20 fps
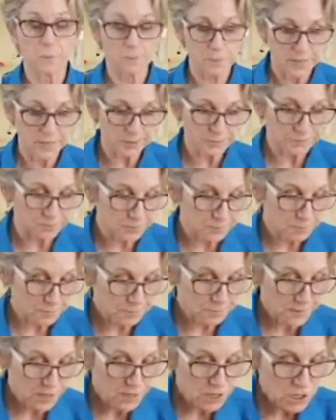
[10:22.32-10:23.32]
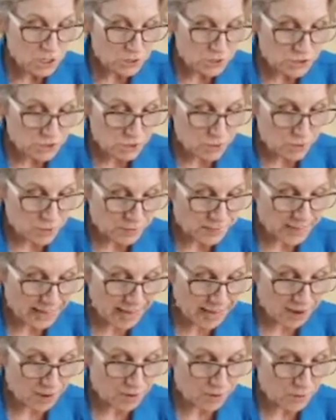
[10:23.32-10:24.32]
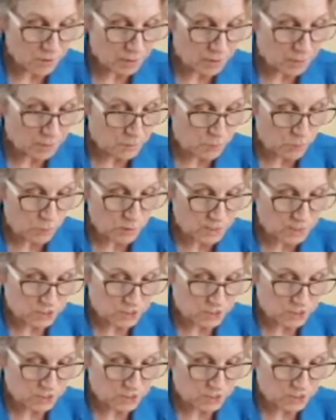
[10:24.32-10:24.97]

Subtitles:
beef. So now I'm going